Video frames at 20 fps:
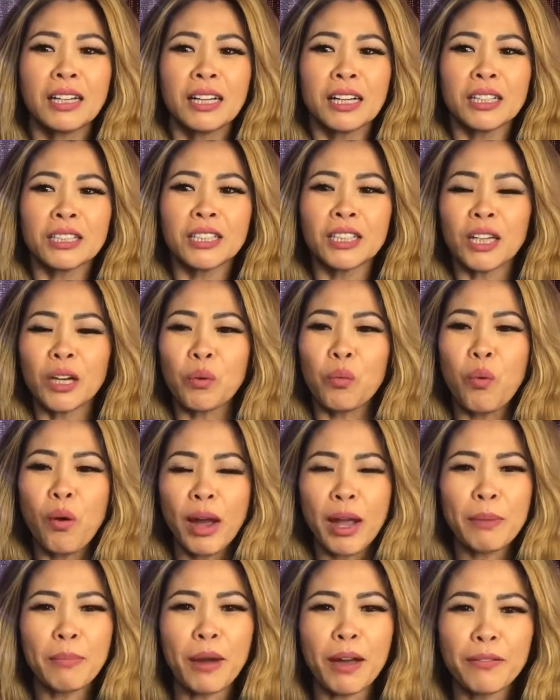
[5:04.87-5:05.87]
You know, why
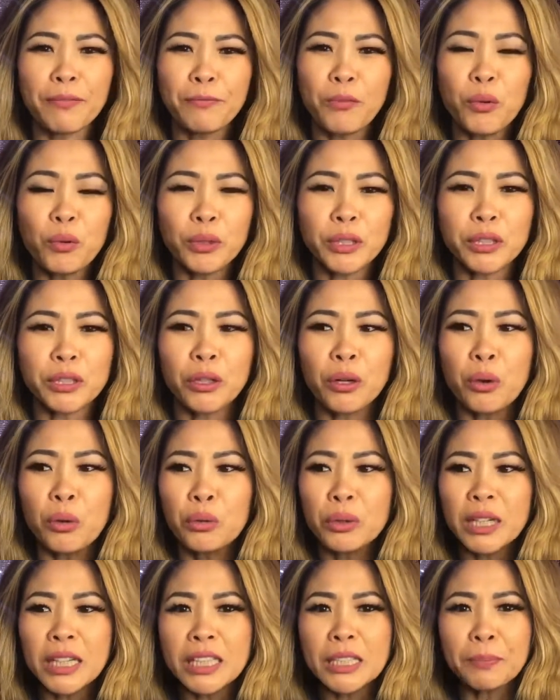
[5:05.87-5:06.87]
am I forced to call
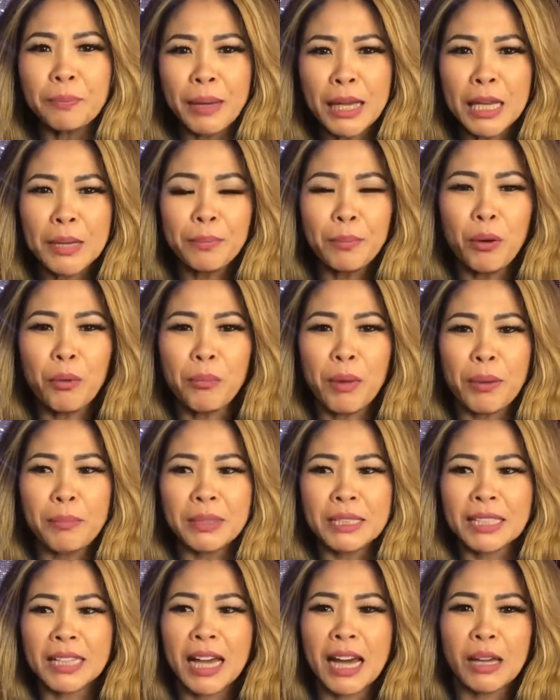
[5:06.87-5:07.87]
these people mum
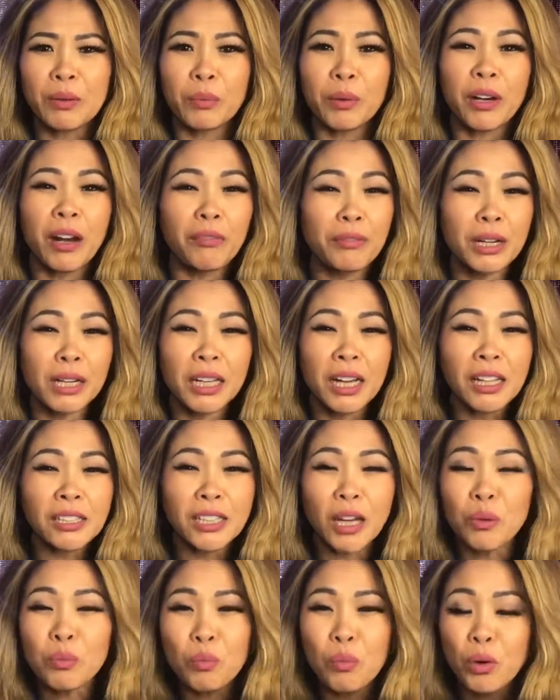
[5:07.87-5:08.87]
and dad when I
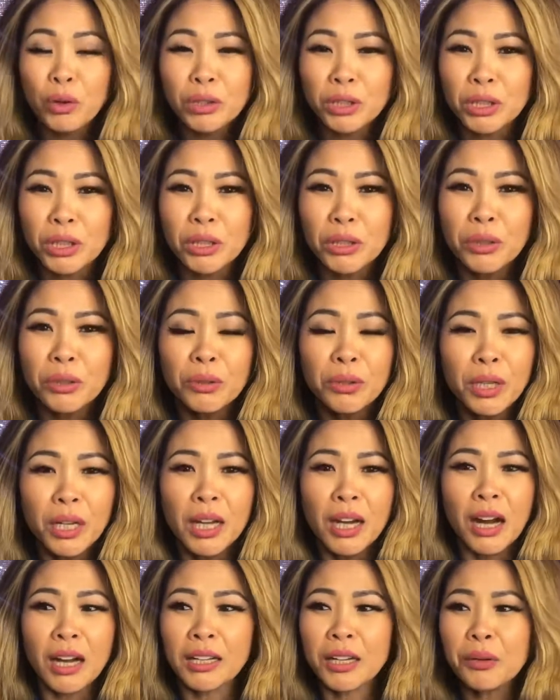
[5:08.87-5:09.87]
don't want to?
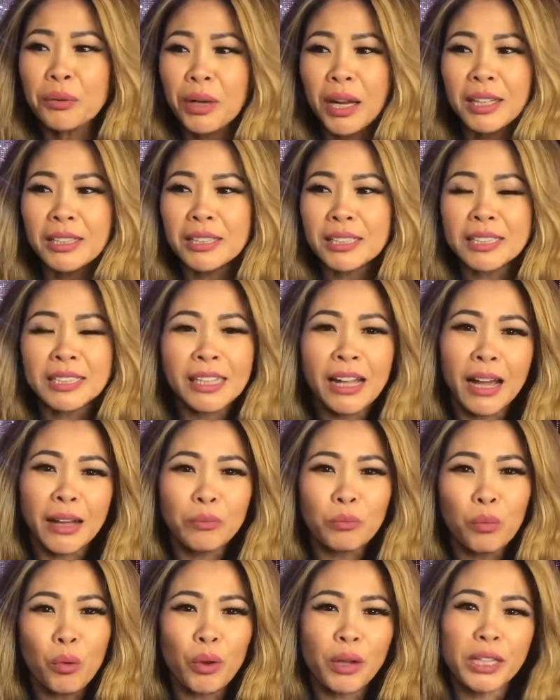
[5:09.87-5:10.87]
I don't
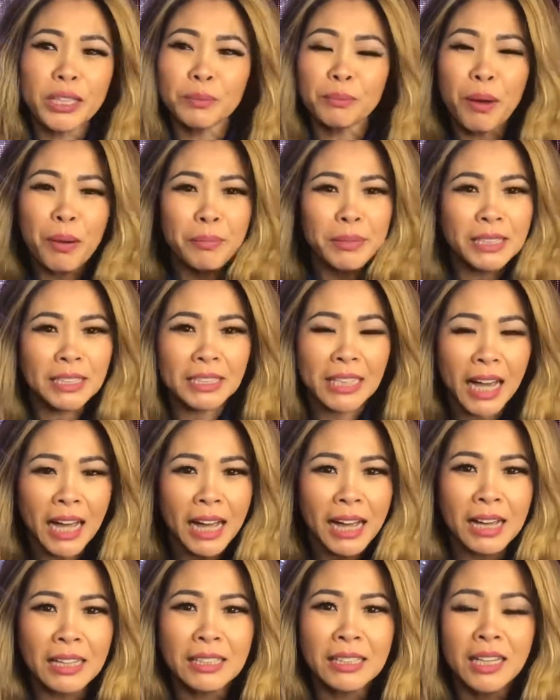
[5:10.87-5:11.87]
understand what is mum and
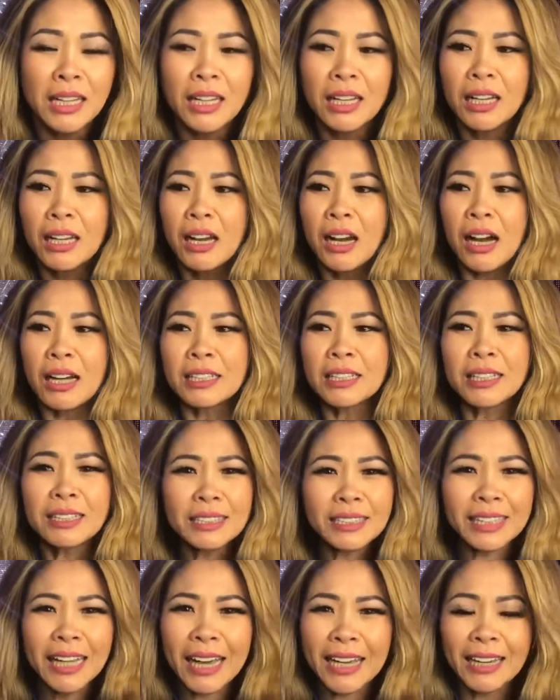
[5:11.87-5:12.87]
dad. I
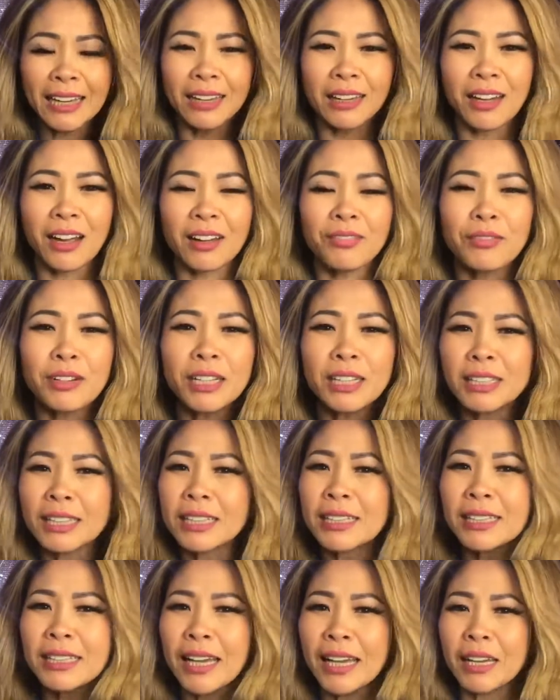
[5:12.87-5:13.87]
didn't get it. I really
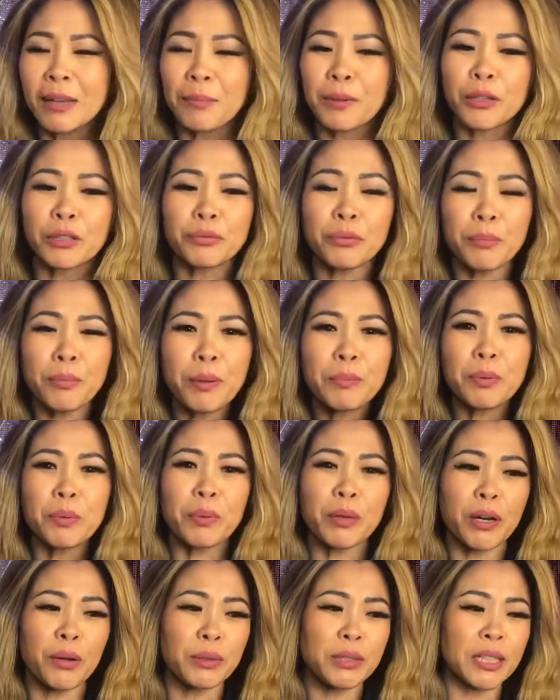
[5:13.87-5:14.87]
didn't get it, because remember
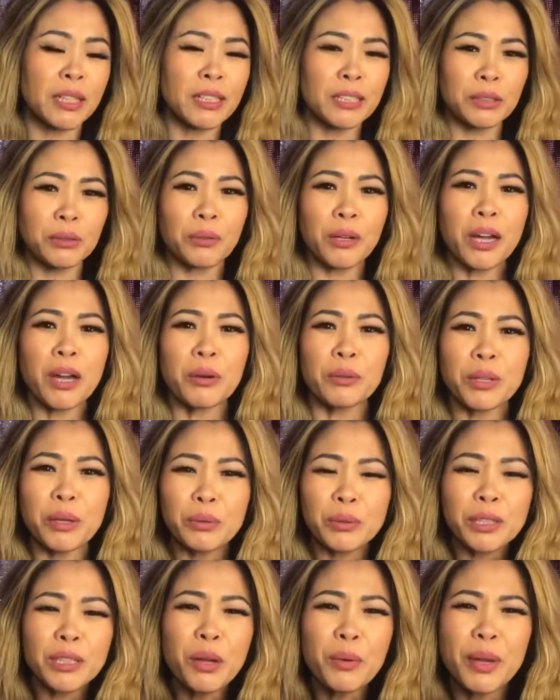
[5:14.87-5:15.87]
when I was a little girl, there
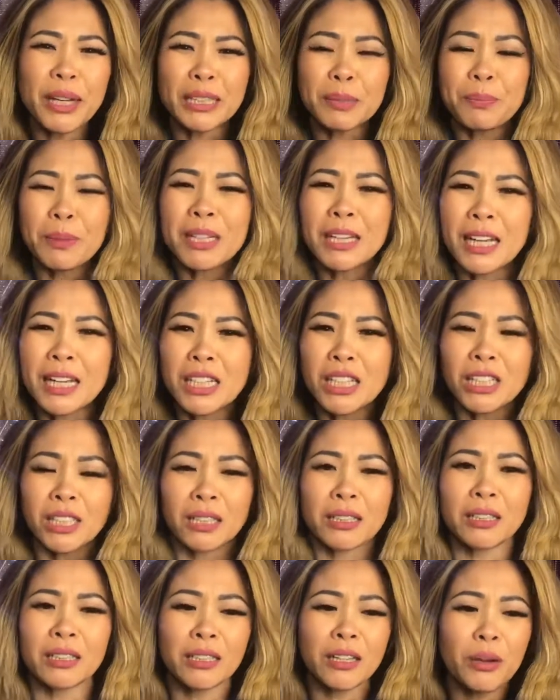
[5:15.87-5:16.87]
was no
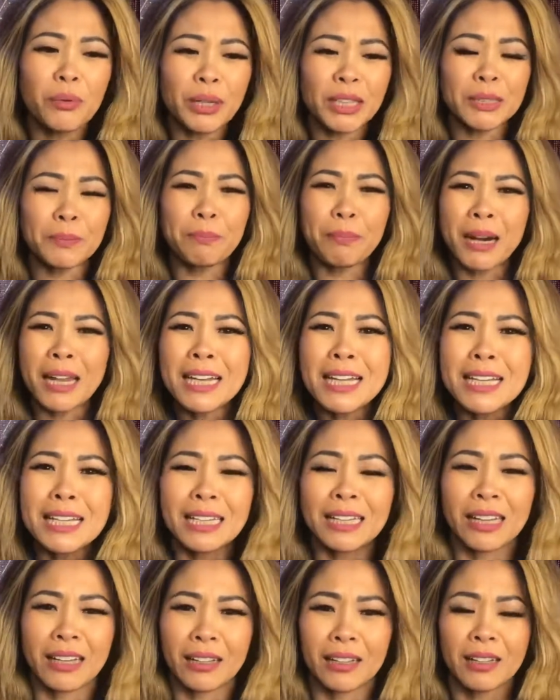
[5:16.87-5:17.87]
explanation and no
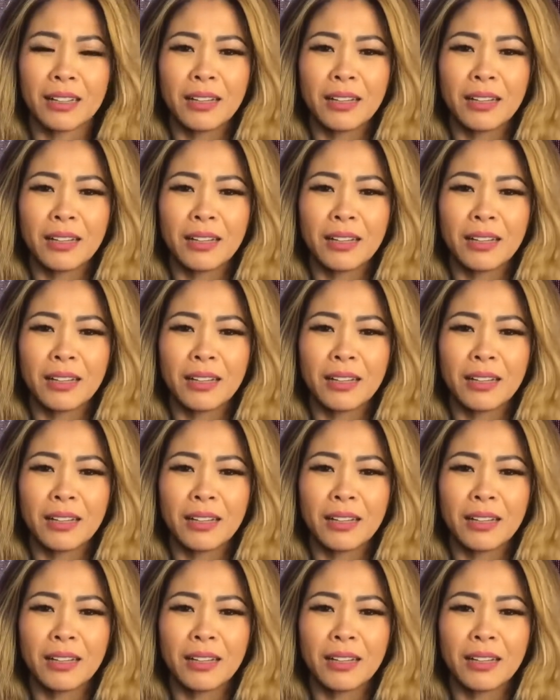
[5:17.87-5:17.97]
explaining